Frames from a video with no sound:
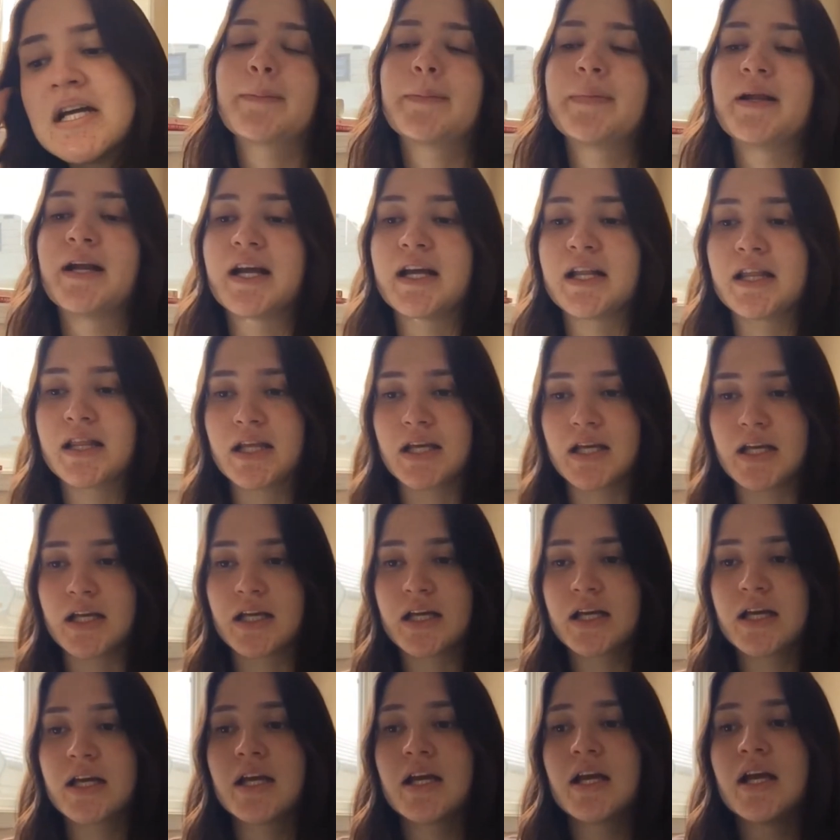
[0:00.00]
But I
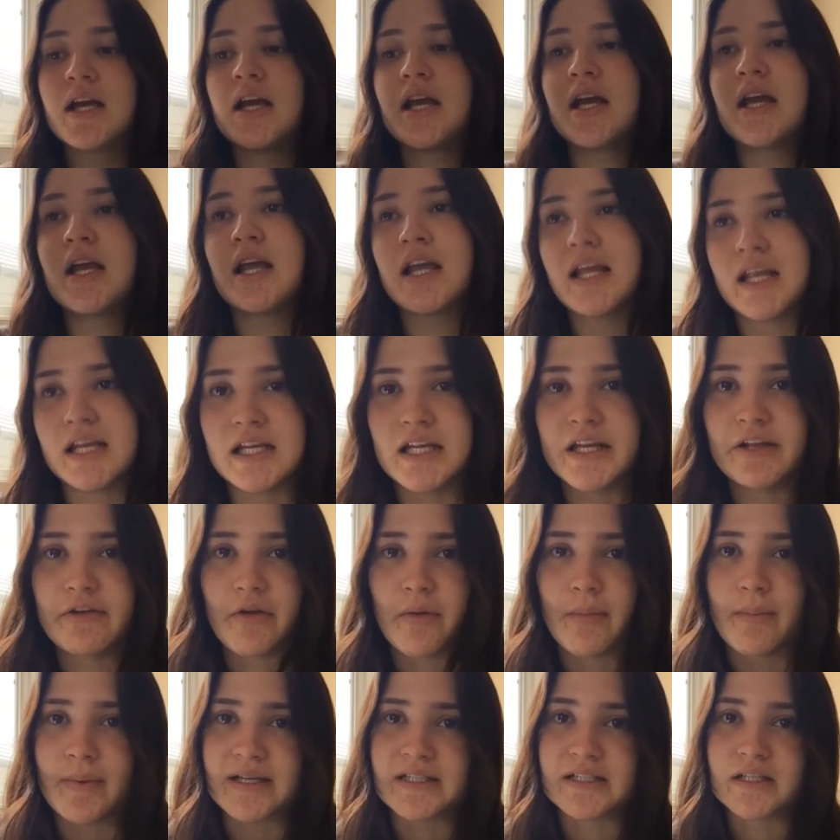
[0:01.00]
think in
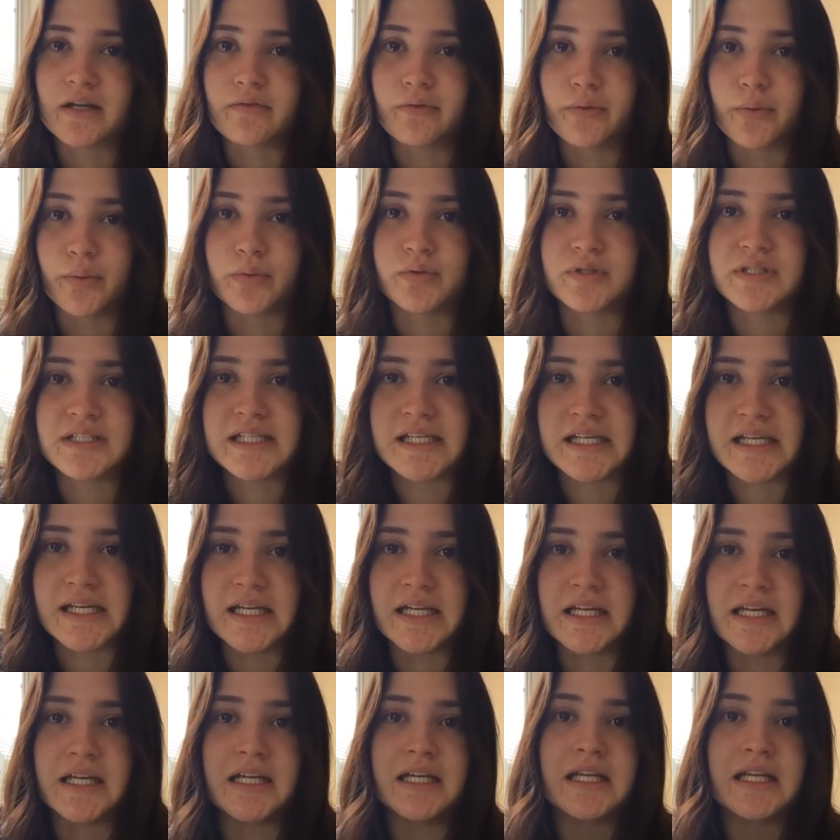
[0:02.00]
getting myself a routine